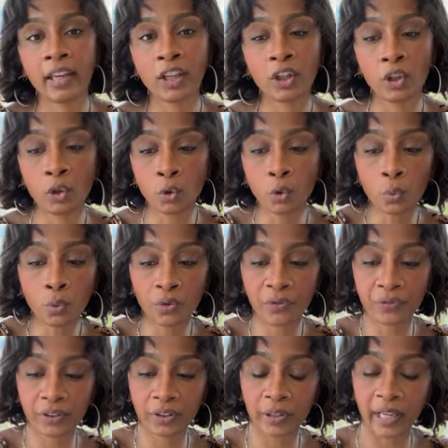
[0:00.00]
you will
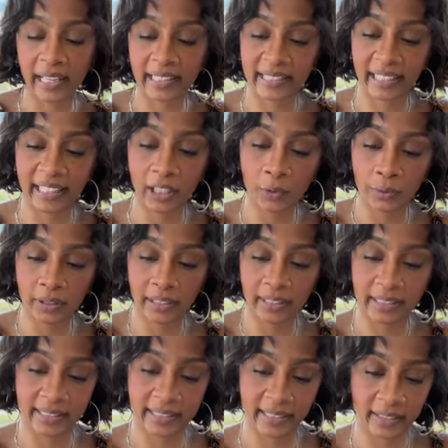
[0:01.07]
feel as equally
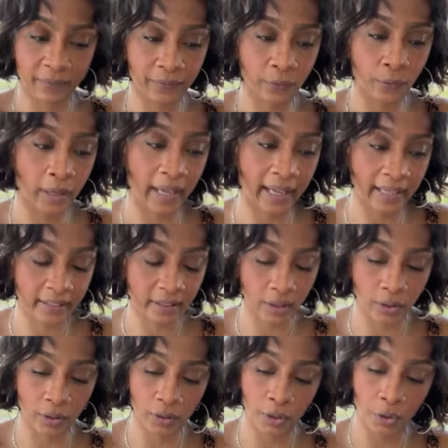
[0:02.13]
sinful as
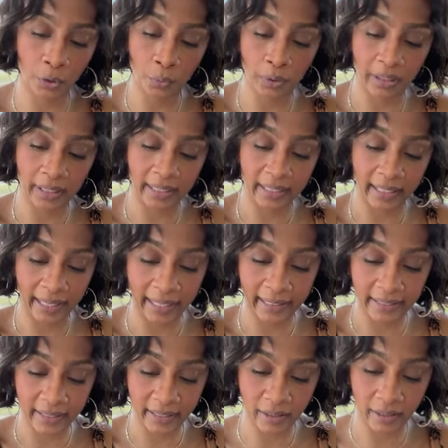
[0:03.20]
her, or you will
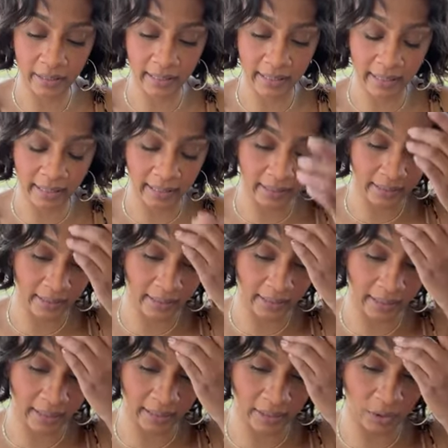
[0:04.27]
engage in her sin
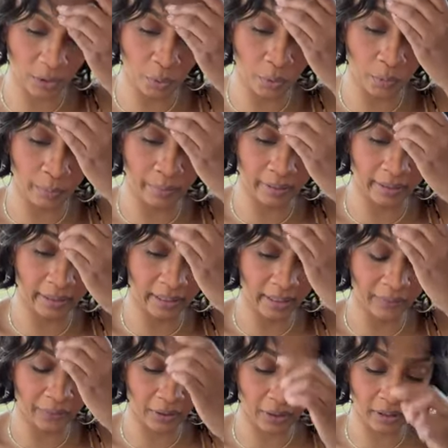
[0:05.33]
and you will
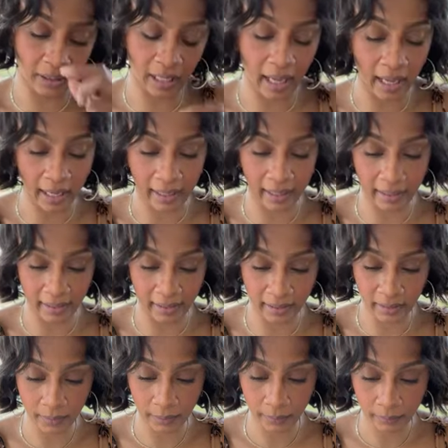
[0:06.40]
believe her lies.